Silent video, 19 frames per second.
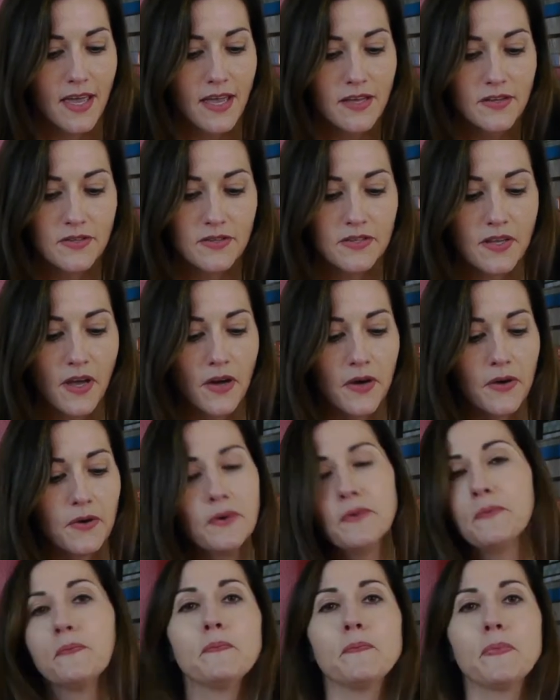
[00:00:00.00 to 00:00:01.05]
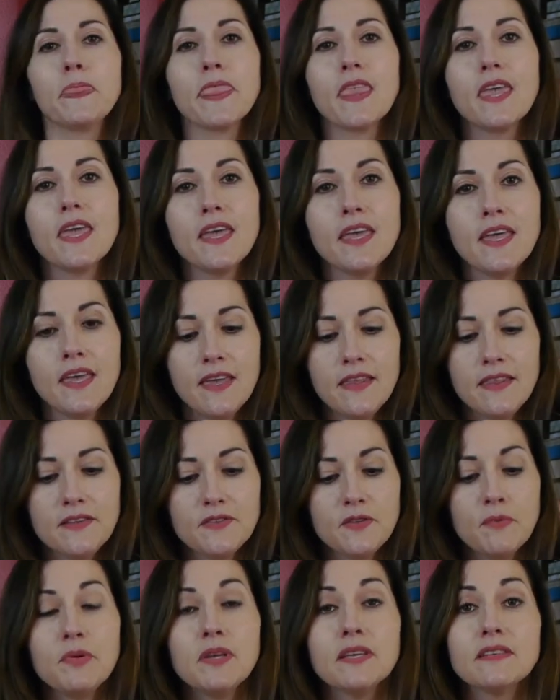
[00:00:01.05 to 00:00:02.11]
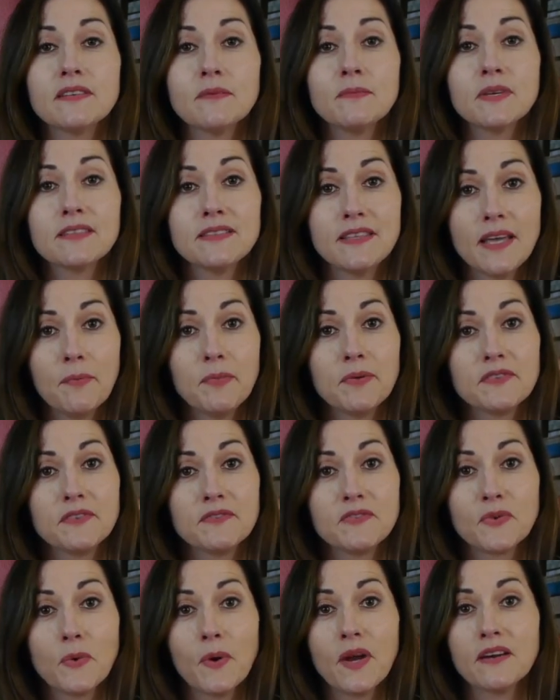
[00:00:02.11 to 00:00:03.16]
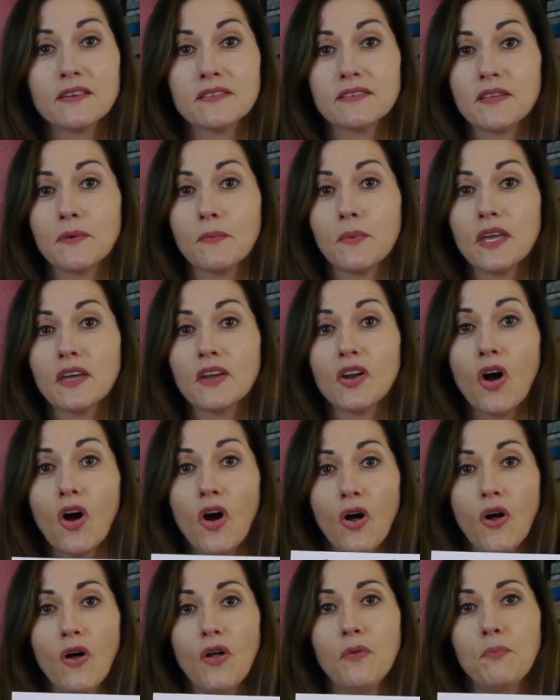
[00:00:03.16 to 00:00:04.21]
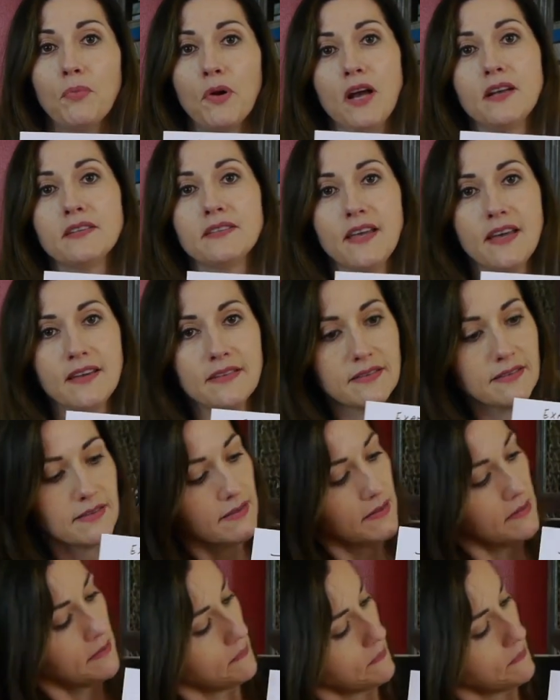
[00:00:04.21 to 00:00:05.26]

So these would be some examples of squares that we could all process.